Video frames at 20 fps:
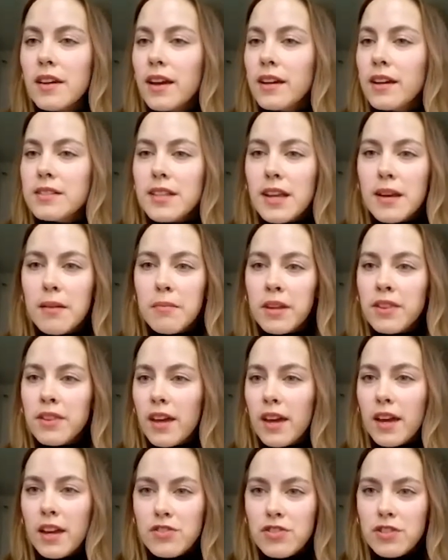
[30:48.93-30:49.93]
examined
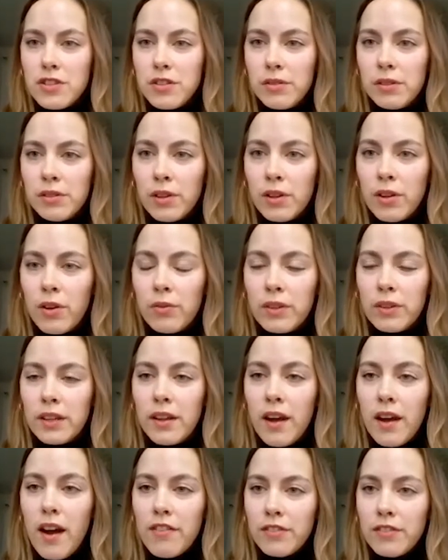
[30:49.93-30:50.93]
the issue
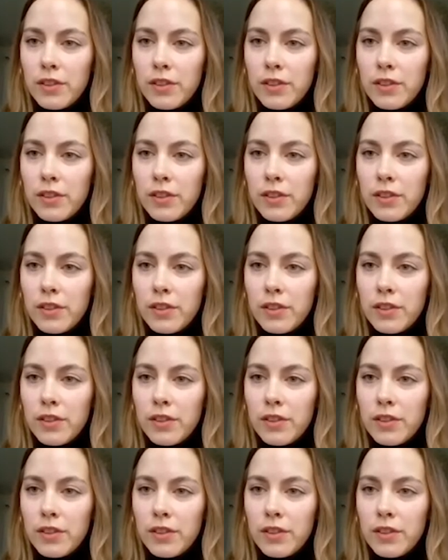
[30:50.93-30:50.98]
of